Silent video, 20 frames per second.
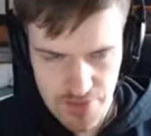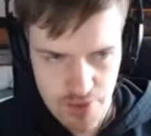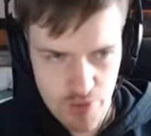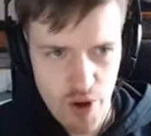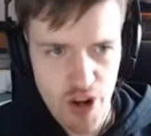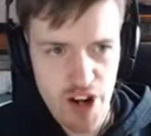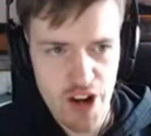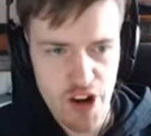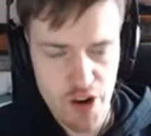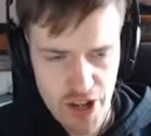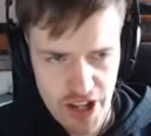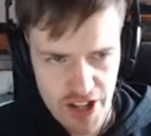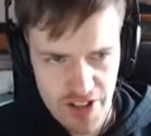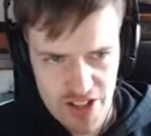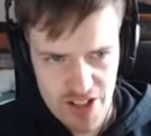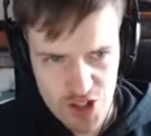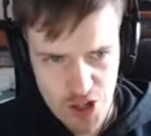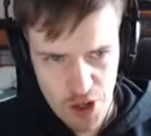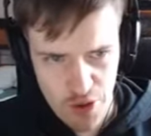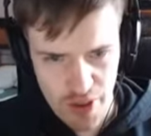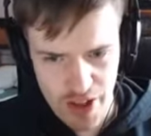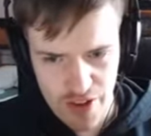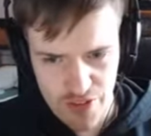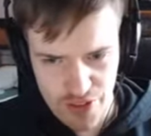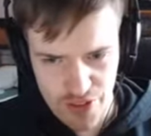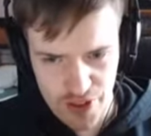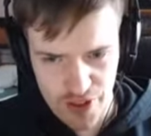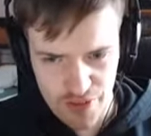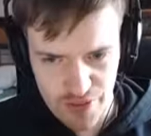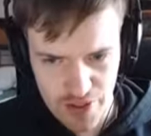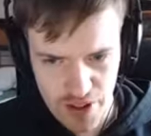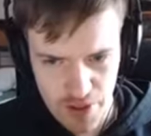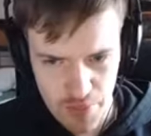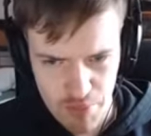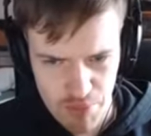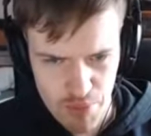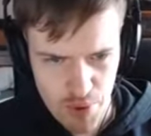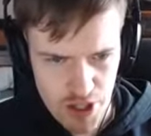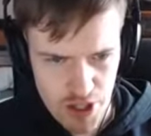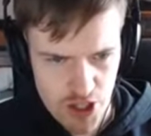Right, okay, let's go left then.
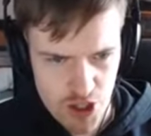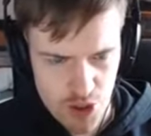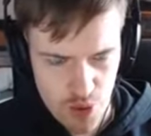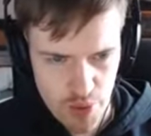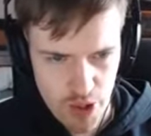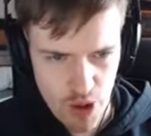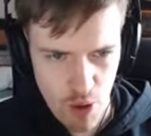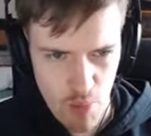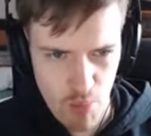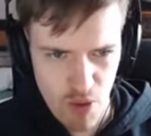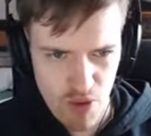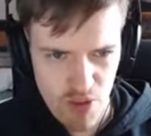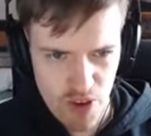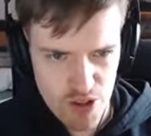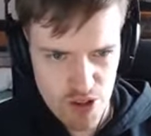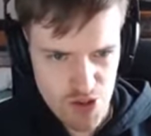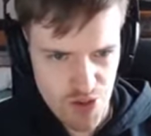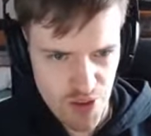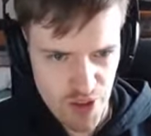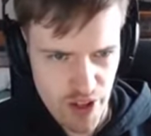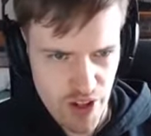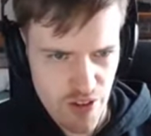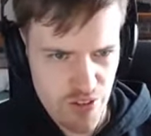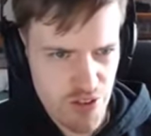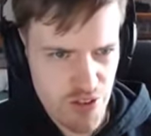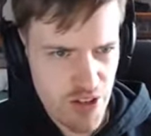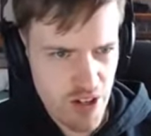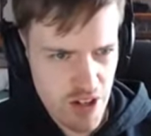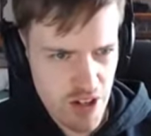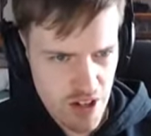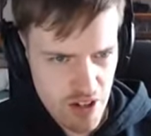I'm pretty sure we got more votes for left.